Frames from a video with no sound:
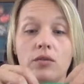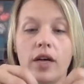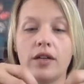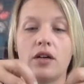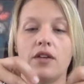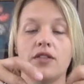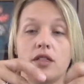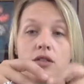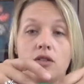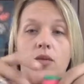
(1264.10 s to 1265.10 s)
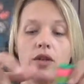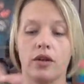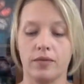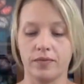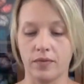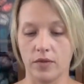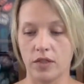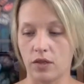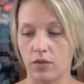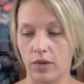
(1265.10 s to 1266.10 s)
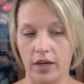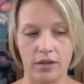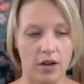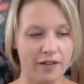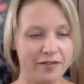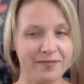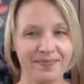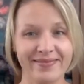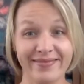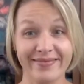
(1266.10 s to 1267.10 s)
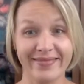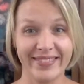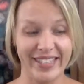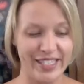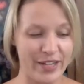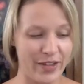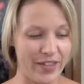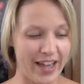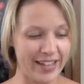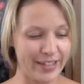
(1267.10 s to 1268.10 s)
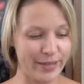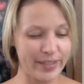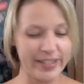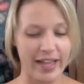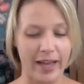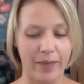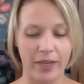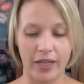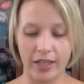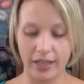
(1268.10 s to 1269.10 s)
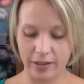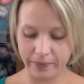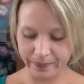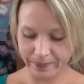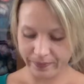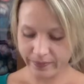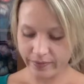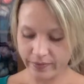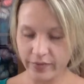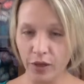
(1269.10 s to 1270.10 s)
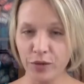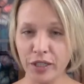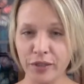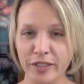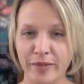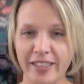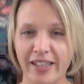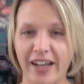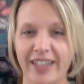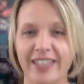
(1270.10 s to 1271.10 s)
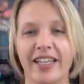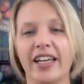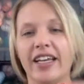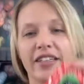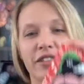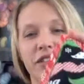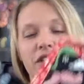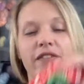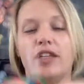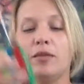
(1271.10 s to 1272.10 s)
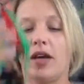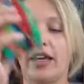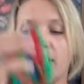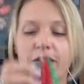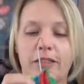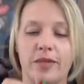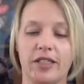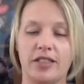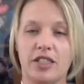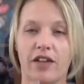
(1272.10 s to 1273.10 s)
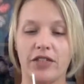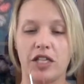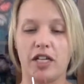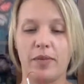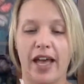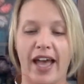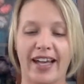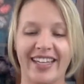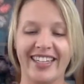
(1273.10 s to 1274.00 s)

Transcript: bind off, that tubular sewn bind off. So that's what's happening with the Christmas socks. They're still living in my Christmas Java Jenny bag,